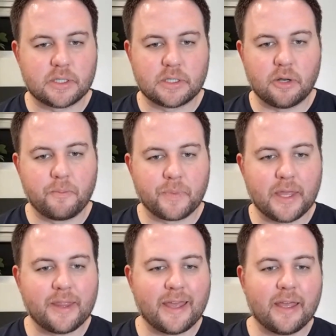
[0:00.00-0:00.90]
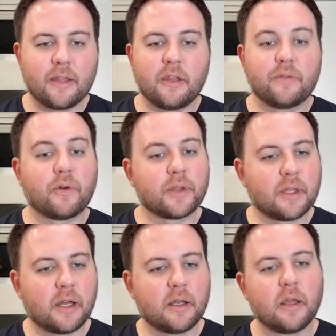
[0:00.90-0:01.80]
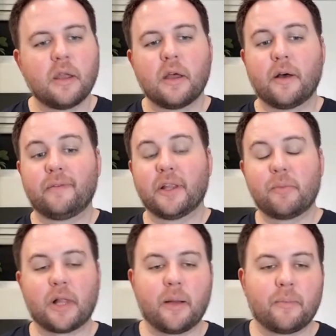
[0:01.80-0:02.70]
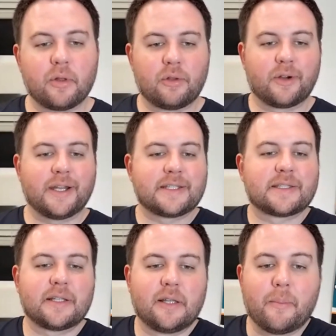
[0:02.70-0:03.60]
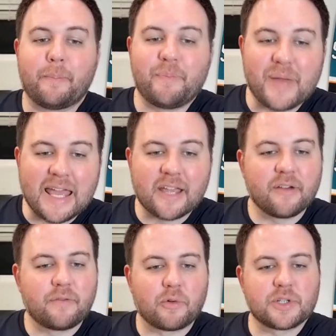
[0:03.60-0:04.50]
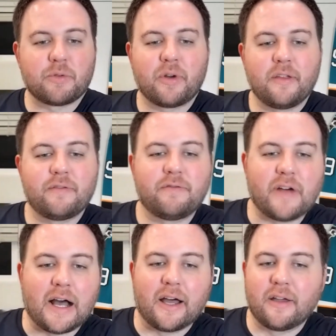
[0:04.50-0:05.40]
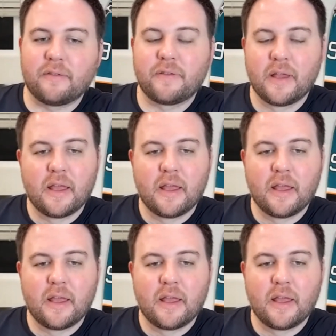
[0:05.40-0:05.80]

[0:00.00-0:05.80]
So, and then the fourth line of Lindblom, Lawrence, LeBanc, 4:25.